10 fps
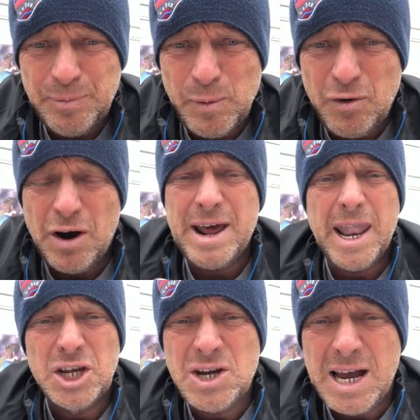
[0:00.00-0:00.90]
We've got
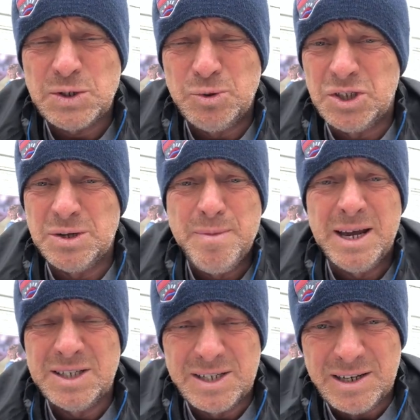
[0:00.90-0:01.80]
an NHS, which is
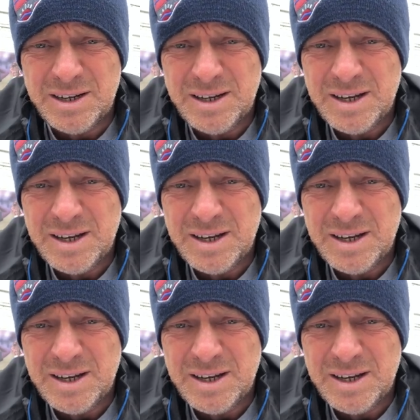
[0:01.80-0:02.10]
amazing.